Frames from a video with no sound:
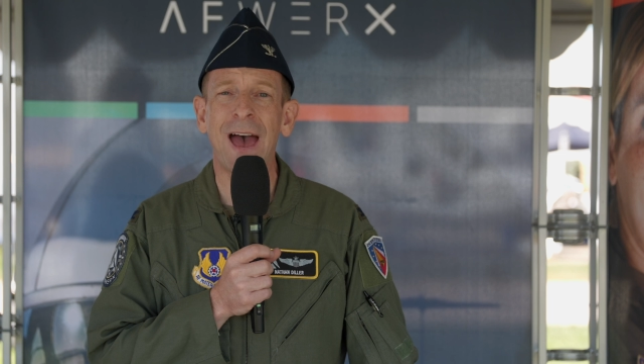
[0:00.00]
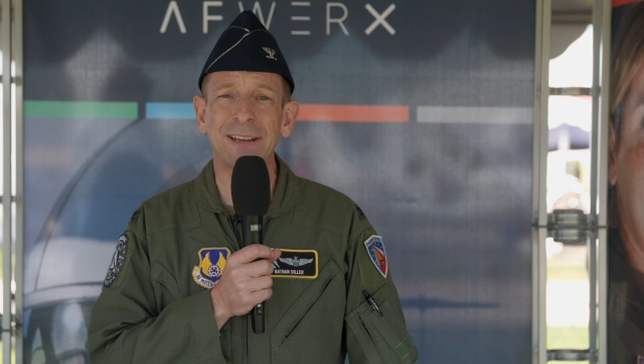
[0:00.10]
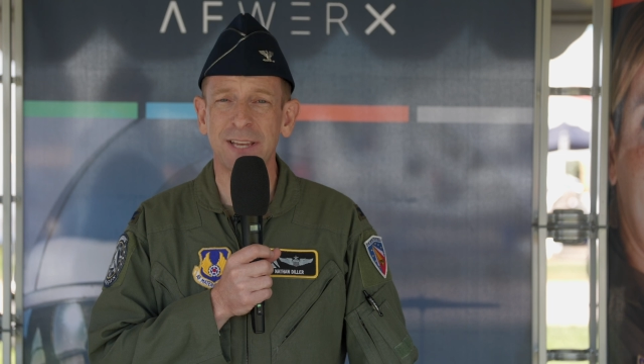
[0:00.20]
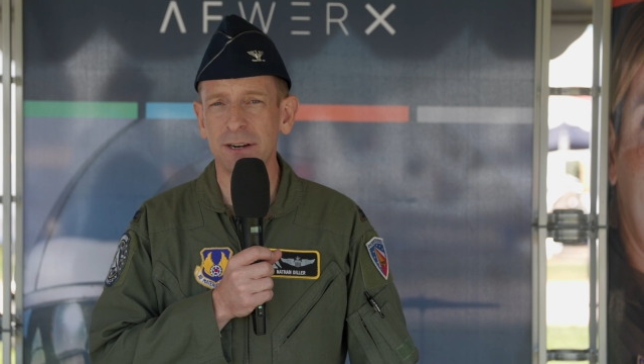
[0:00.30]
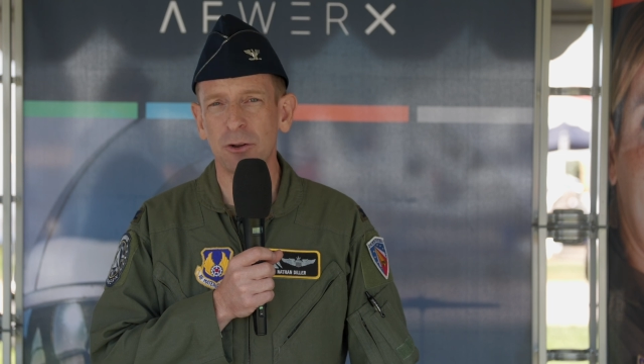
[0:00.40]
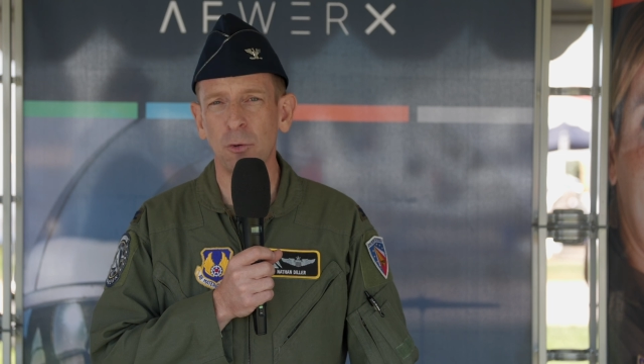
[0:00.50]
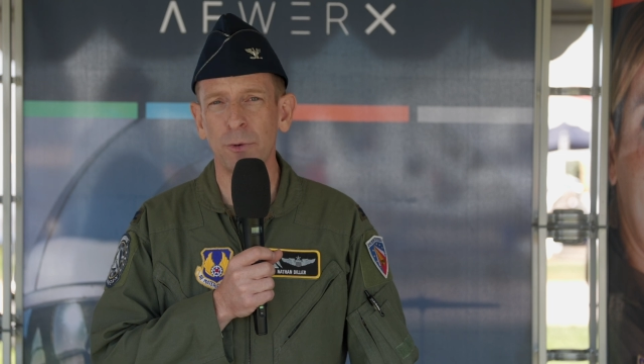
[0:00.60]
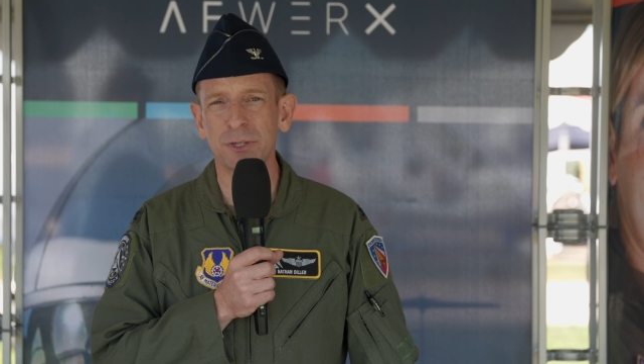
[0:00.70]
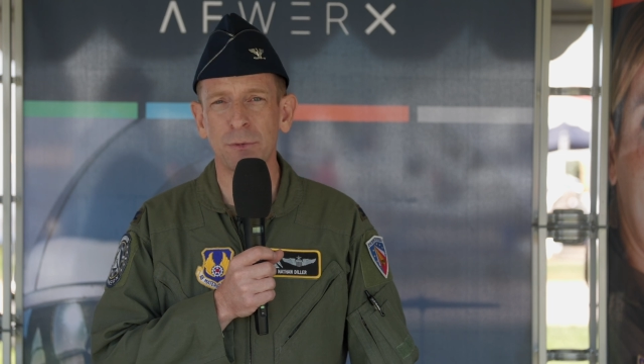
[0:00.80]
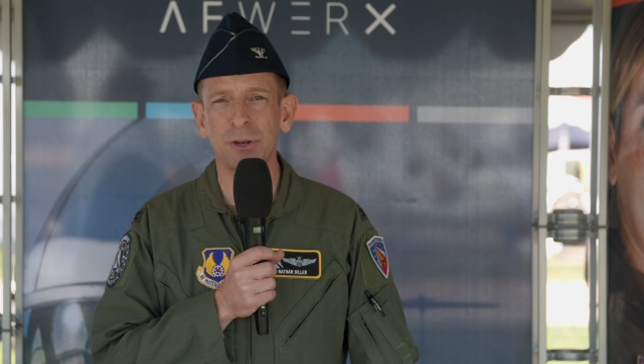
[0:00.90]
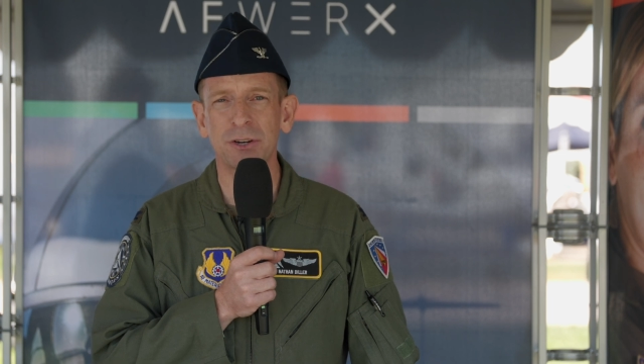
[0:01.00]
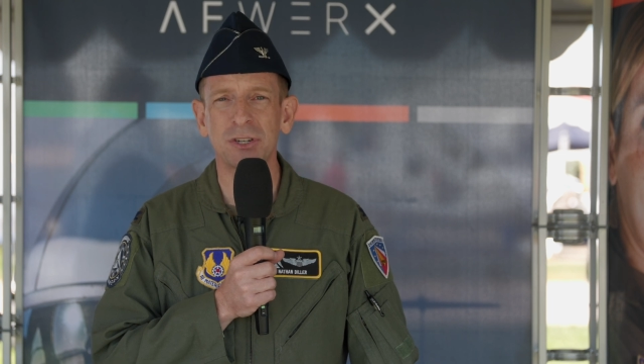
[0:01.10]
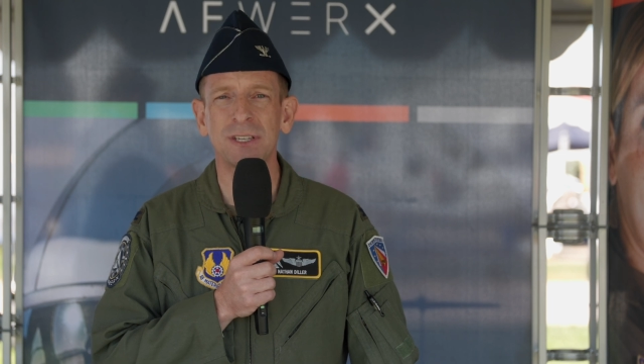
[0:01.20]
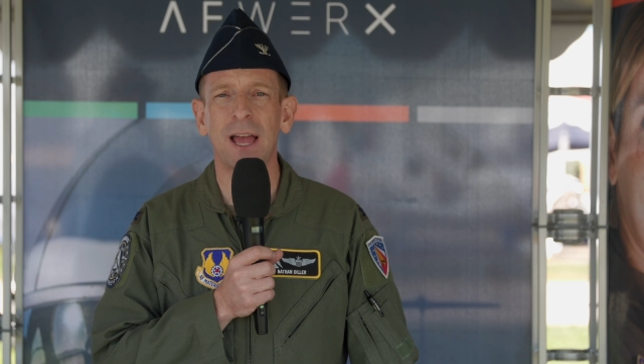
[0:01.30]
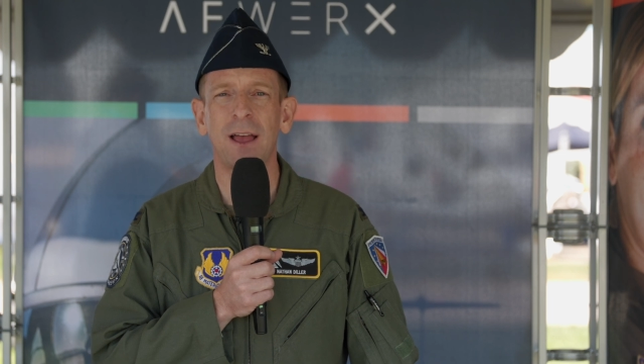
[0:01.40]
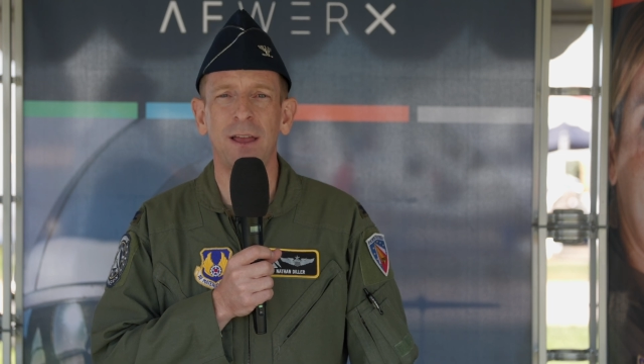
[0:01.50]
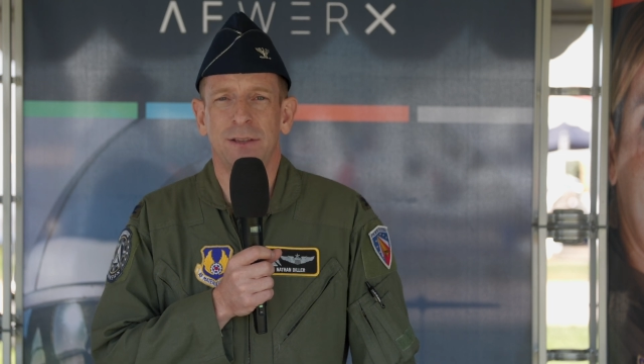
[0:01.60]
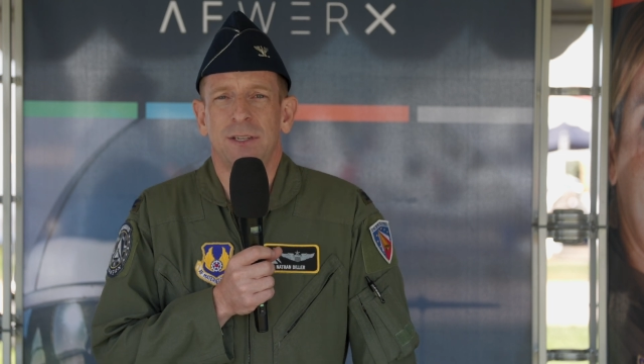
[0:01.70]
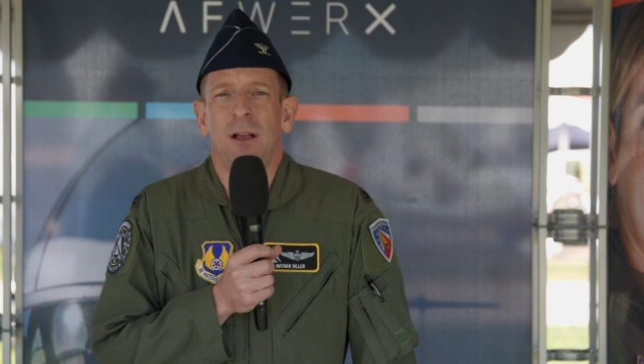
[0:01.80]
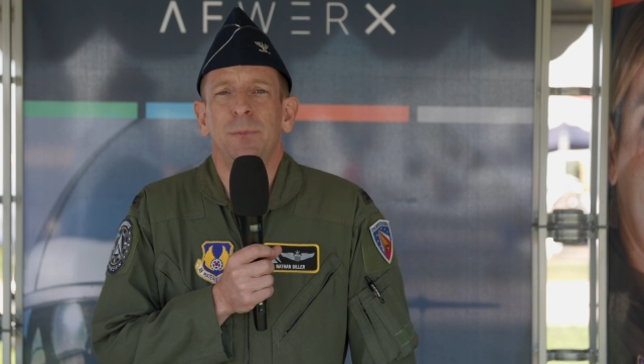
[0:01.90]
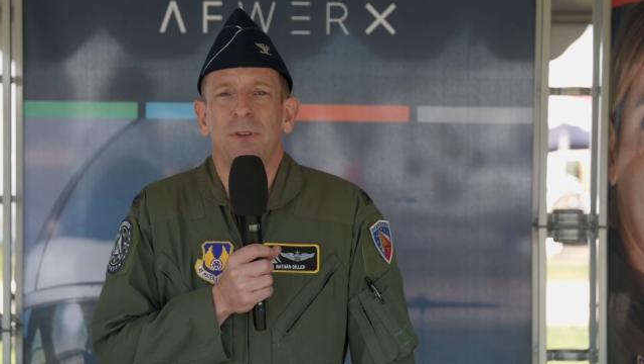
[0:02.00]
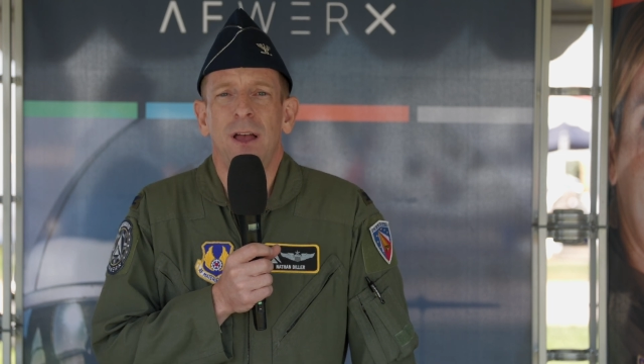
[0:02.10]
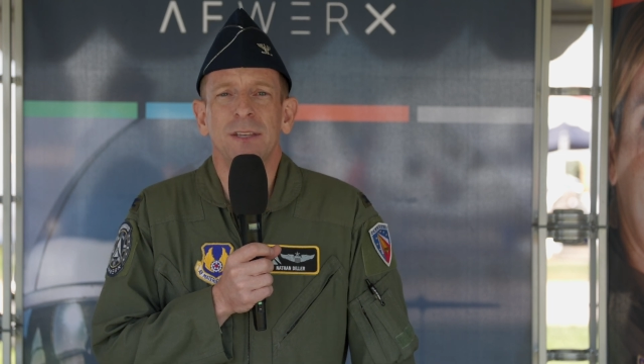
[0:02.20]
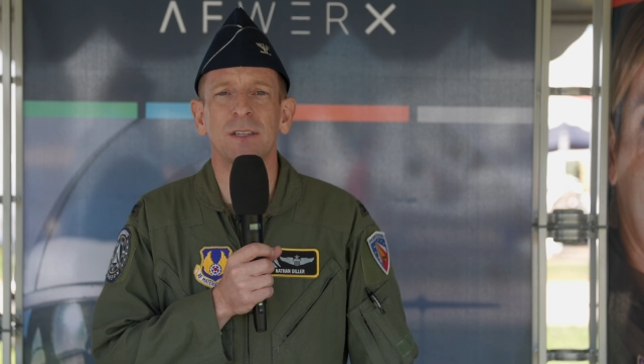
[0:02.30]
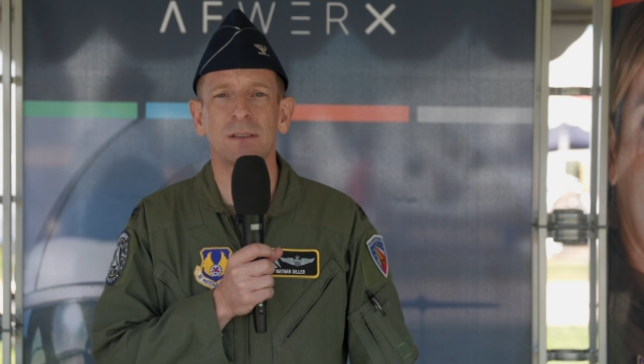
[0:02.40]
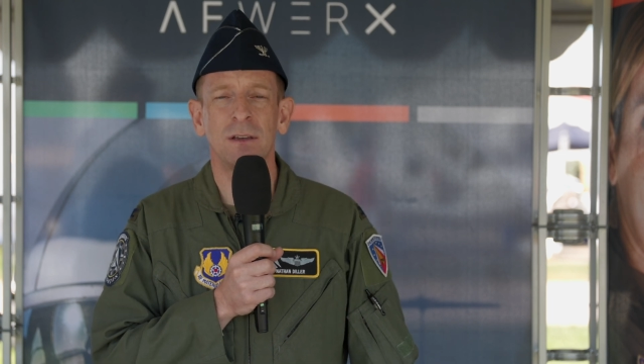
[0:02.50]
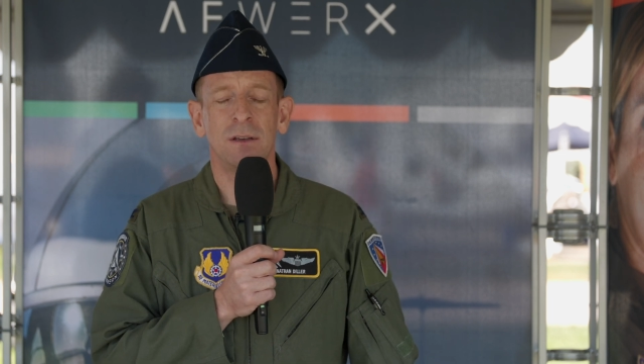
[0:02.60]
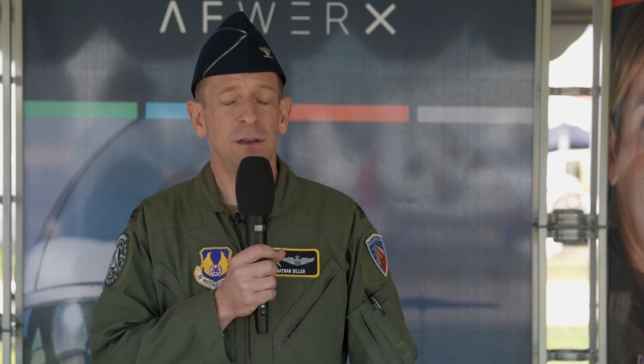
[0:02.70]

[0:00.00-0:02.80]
that technical risk reduction has helped us